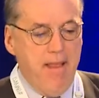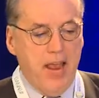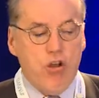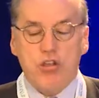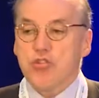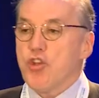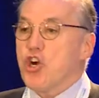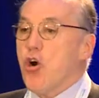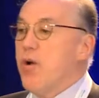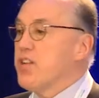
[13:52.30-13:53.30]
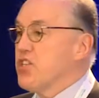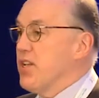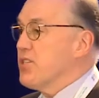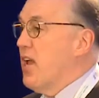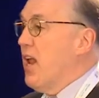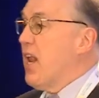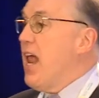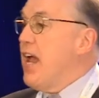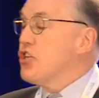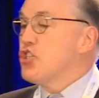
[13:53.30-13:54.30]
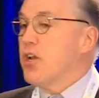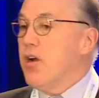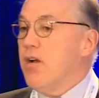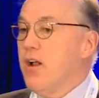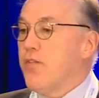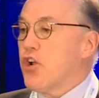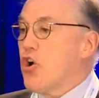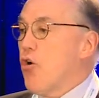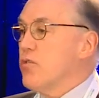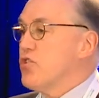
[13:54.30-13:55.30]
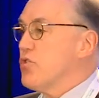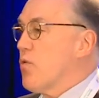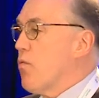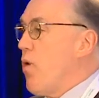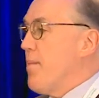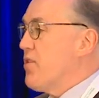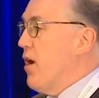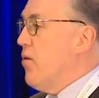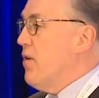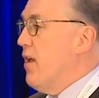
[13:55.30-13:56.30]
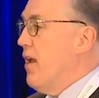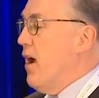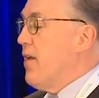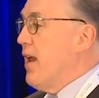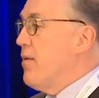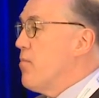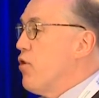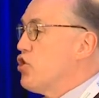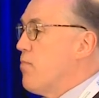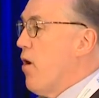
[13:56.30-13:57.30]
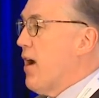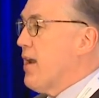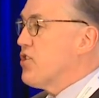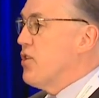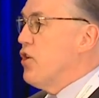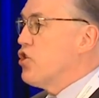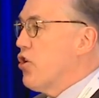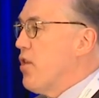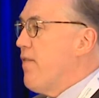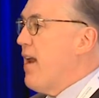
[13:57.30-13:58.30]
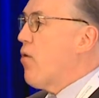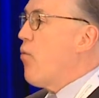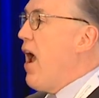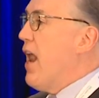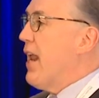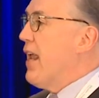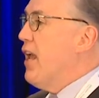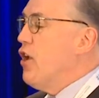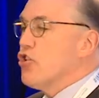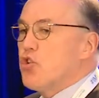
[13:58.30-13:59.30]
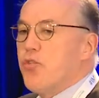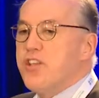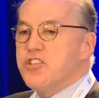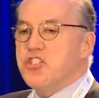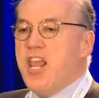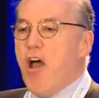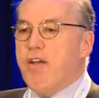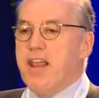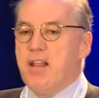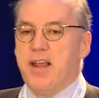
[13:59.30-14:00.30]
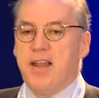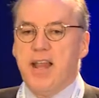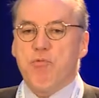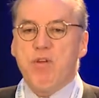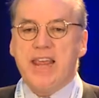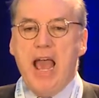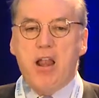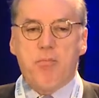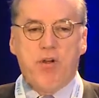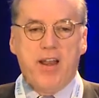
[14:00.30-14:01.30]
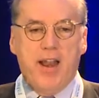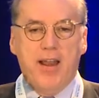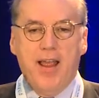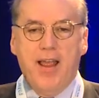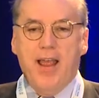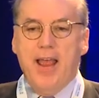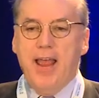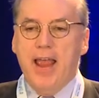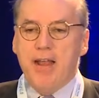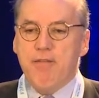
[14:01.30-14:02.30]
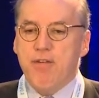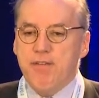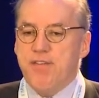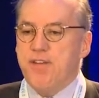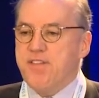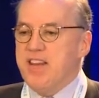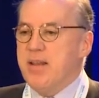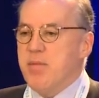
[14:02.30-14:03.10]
And also the currencies. Last year, the currencies were wiped out uh, in emerging markets, and this year they've had a rally. So this is calculated and recalibrated every 15